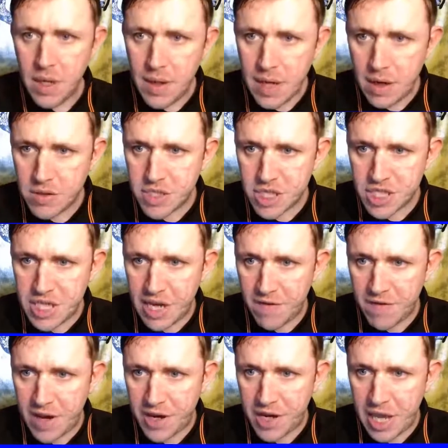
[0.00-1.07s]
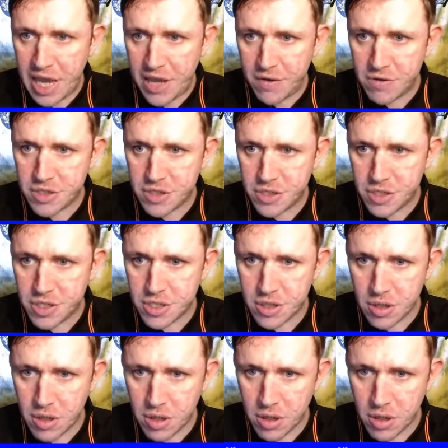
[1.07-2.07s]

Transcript: Yeah, I'll just see if Linda Henderson's